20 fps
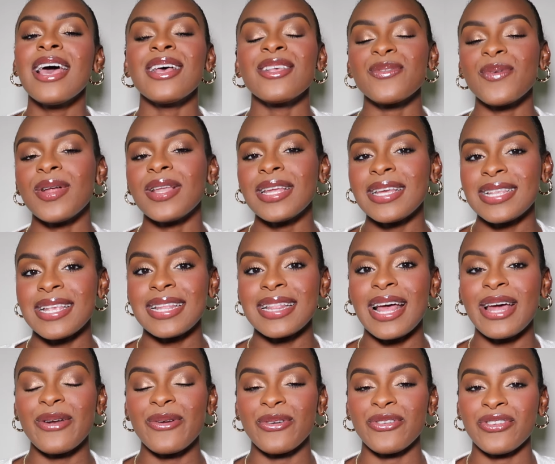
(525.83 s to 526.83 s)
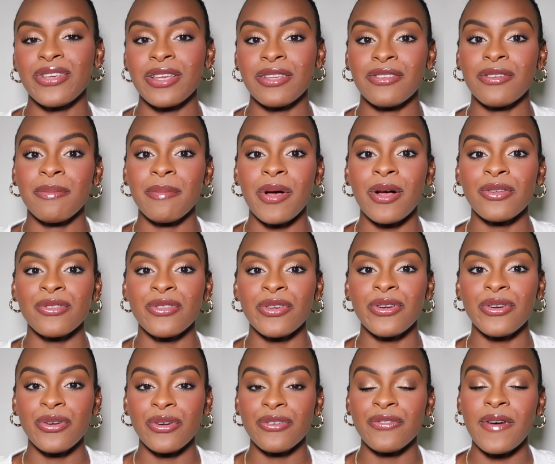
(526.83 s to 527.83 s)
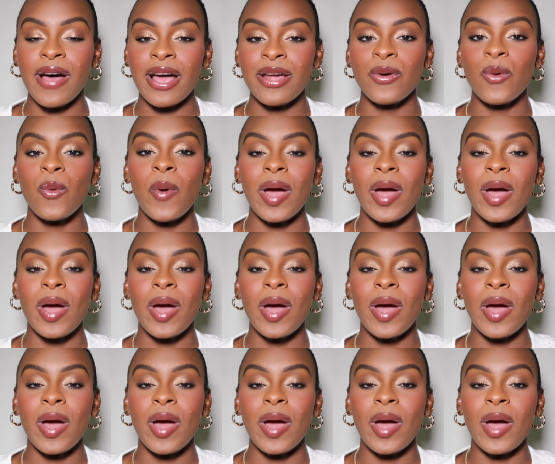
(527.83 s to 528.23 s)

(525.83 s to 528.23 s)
as well as hit that notification bell so you're notified